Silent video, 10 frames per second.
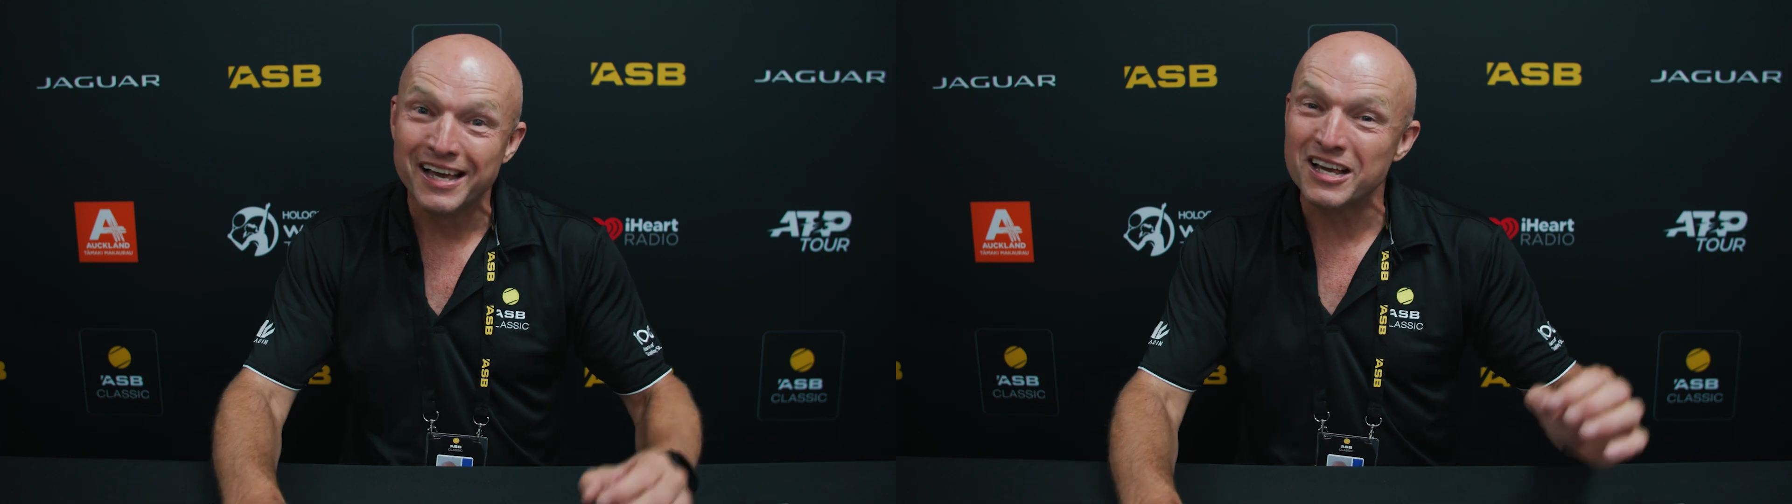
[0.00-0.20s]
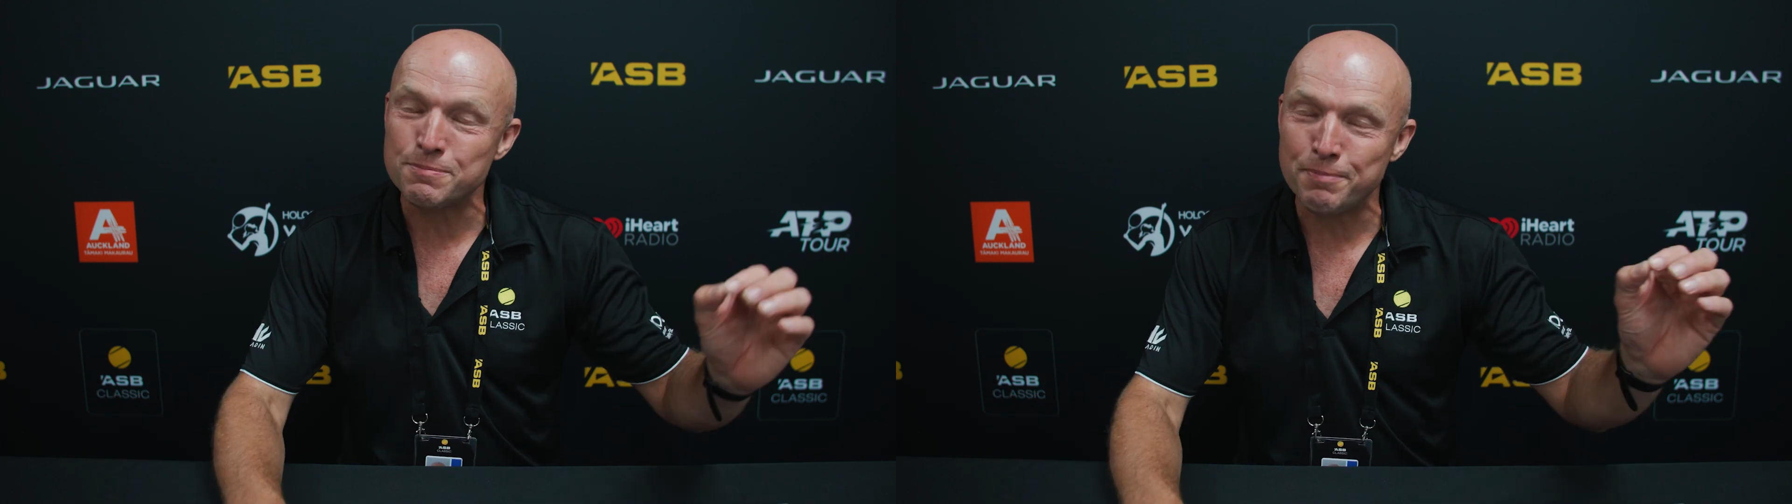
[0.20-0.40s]

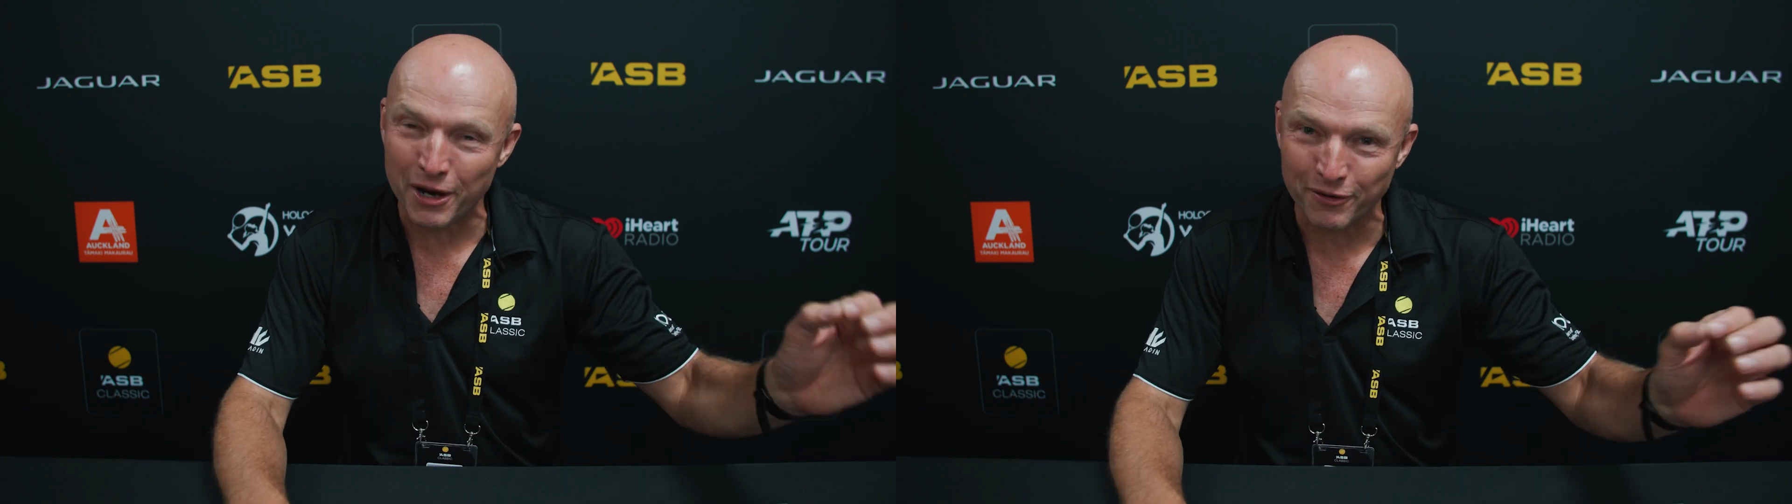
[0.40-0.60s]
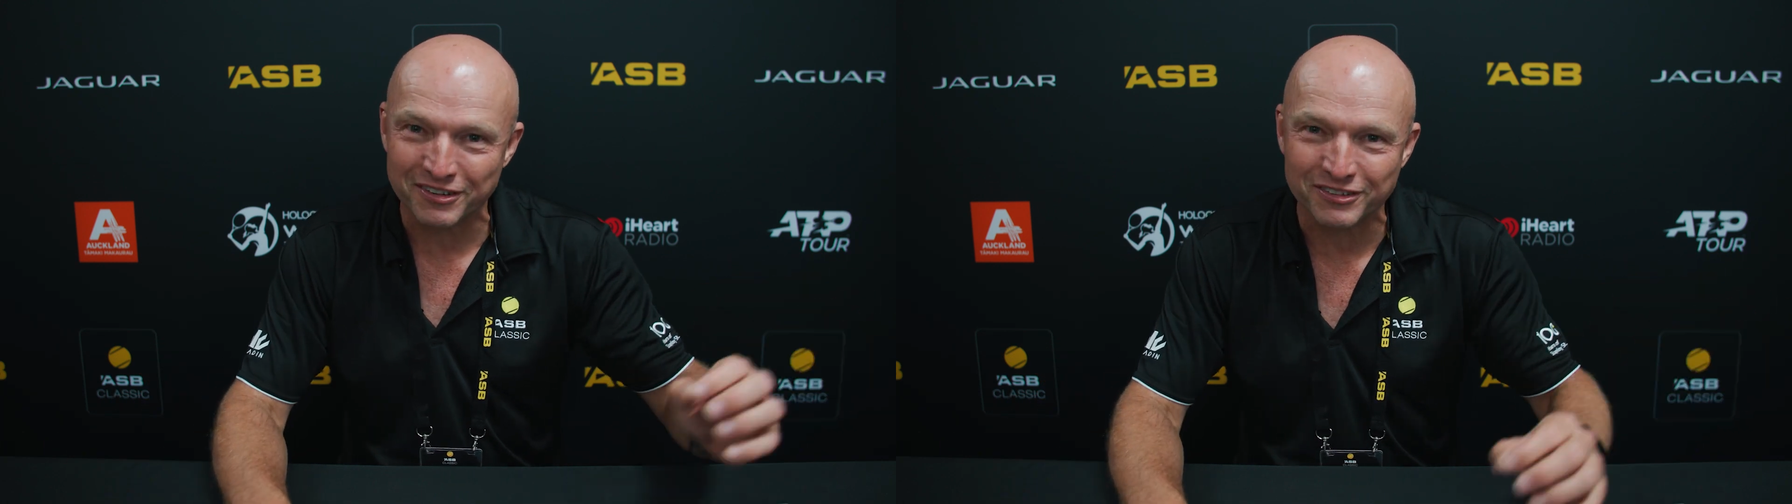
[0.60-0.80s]
His
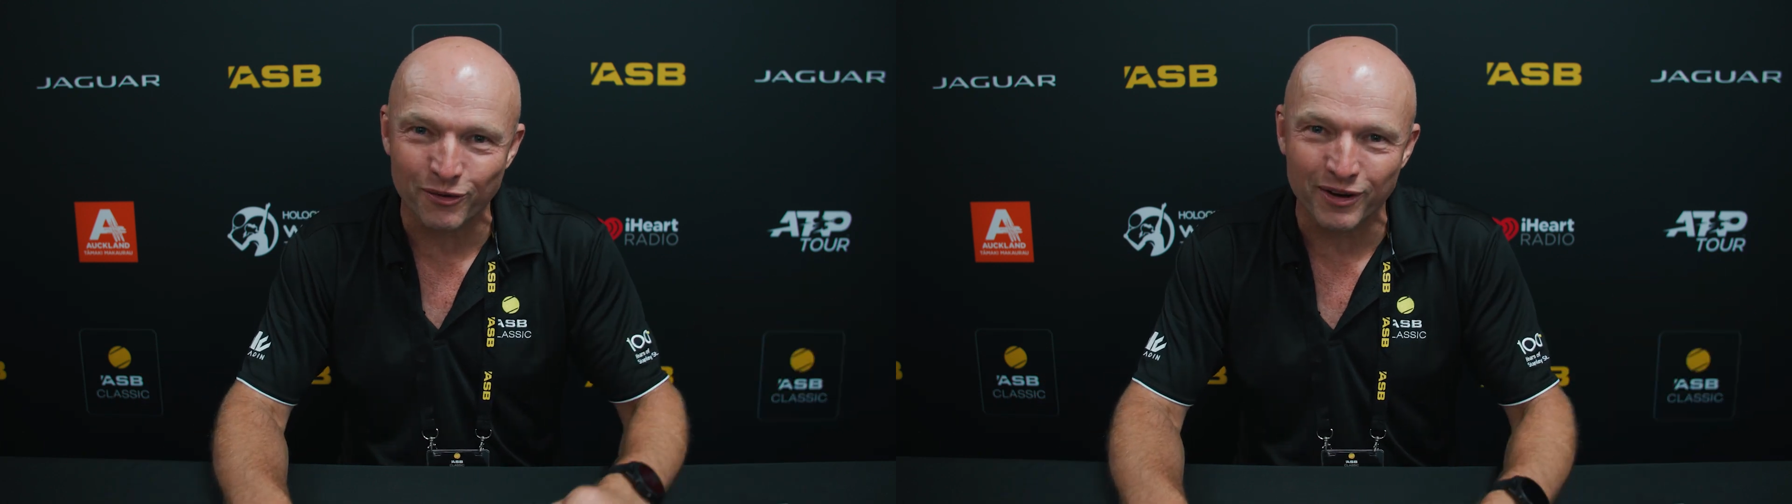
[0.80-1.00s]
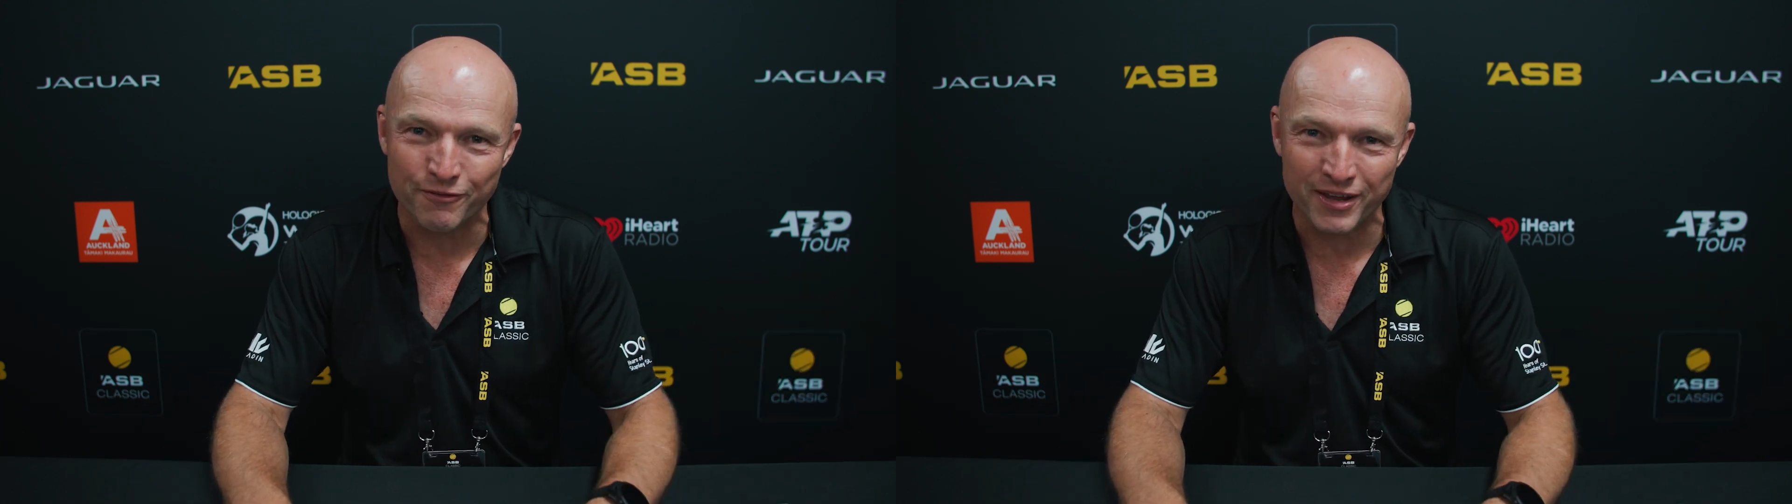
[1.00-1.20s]
parents
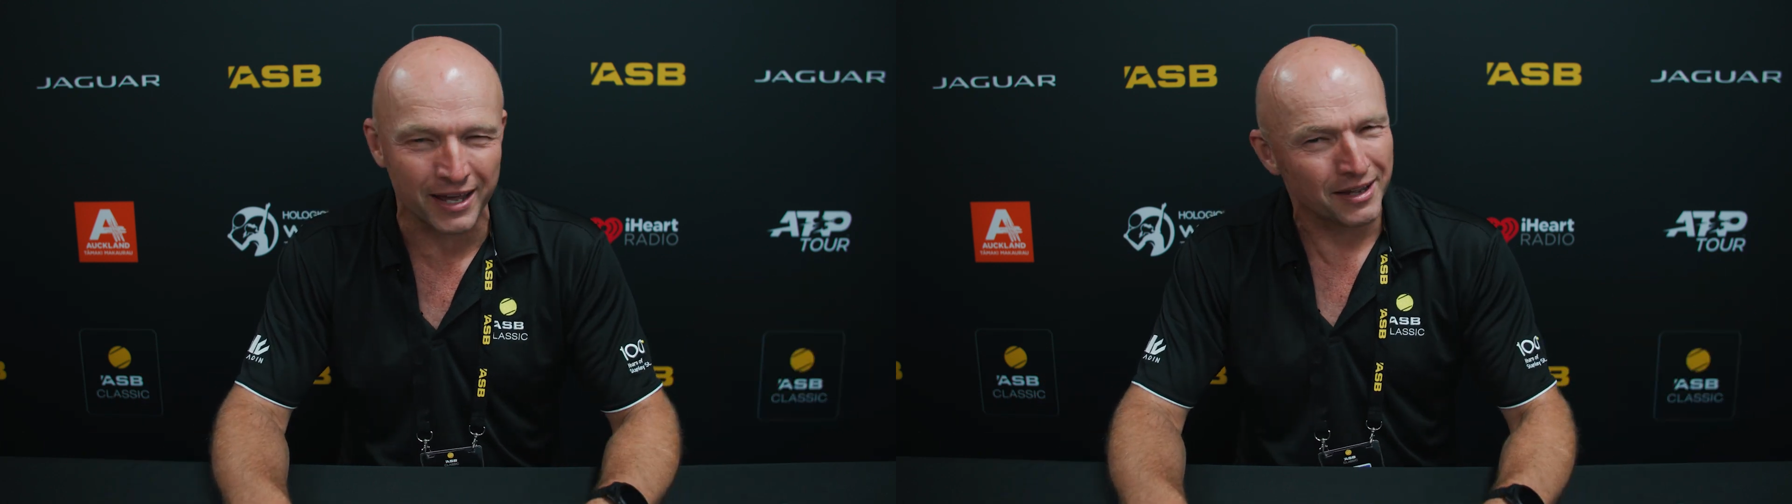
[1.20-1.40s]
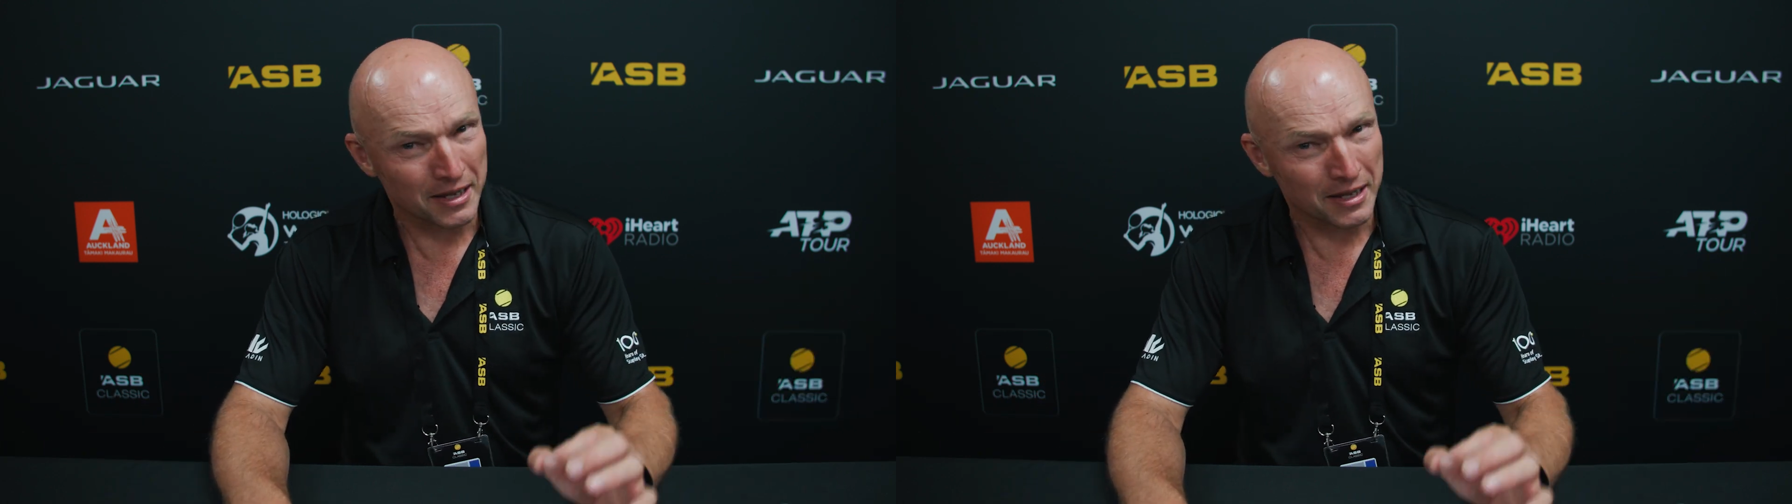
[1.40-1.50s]
still live here